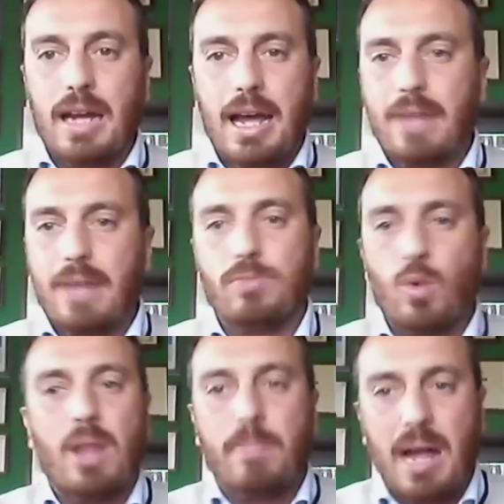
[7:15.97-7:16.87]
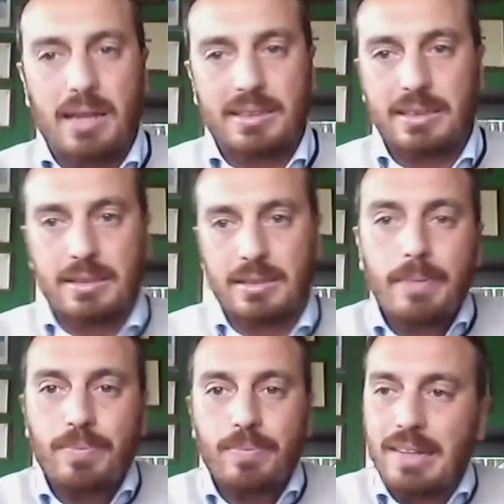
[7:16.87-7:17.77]
and well balanced.
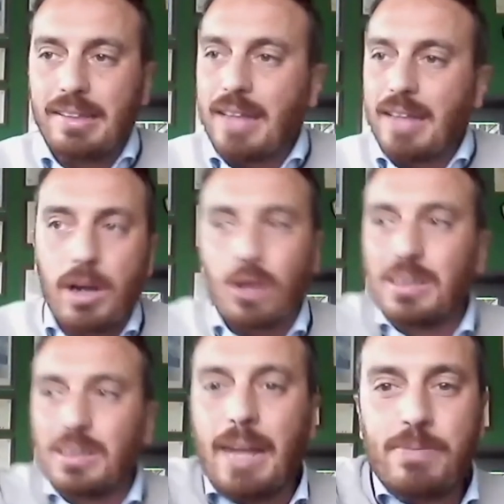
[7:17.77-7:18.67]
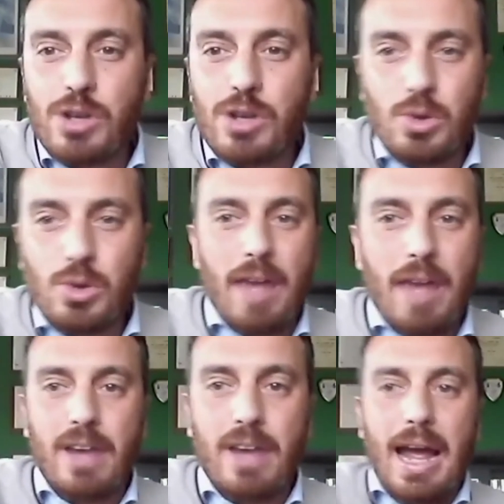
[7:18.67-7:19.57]
This is our conception to have
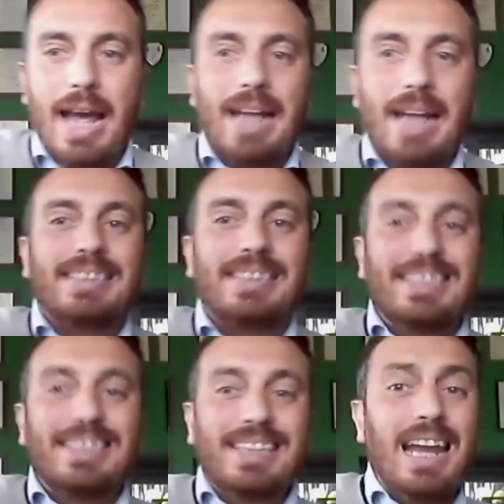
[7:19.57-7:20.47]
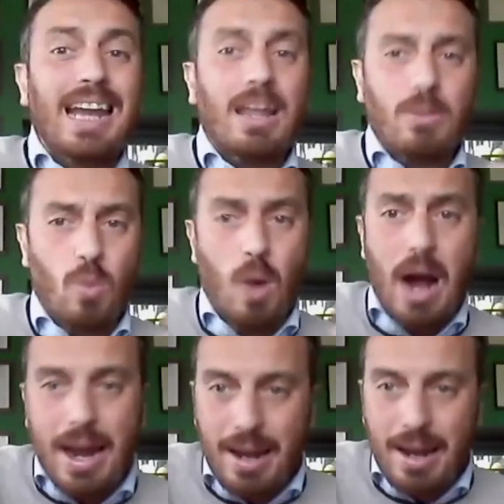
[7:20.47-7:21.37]
a Sicilian
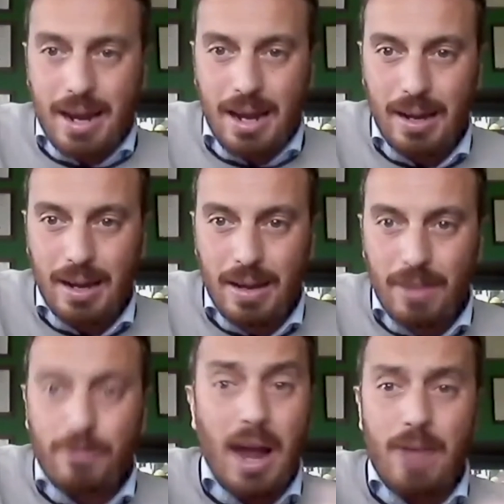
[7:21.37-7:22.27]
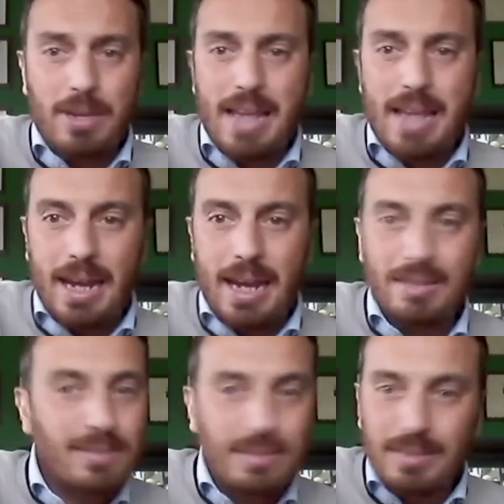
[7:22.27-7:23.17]
wine for every day.
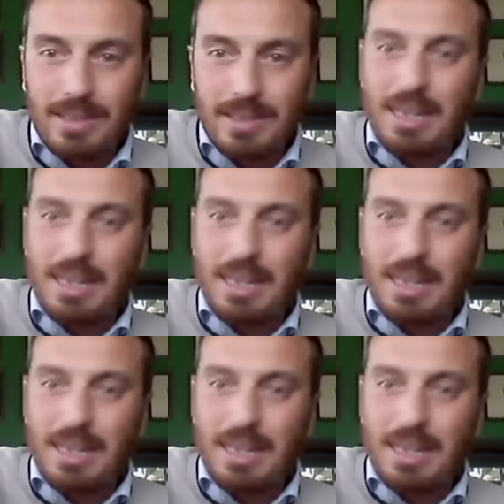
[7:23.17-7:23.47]
That's